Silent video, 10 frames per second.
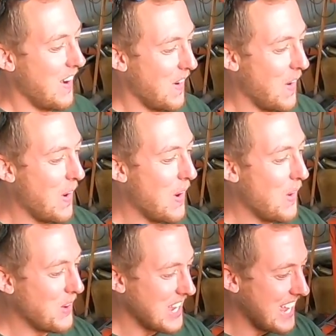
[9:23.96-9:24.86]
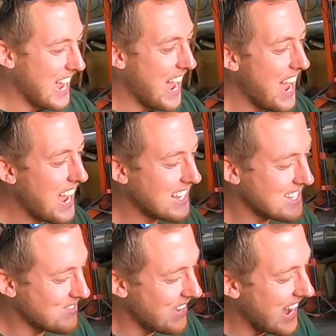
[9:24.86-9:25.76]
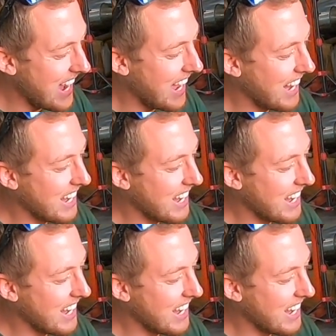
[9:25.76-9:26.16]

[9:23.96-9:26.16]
Oh, yes, man.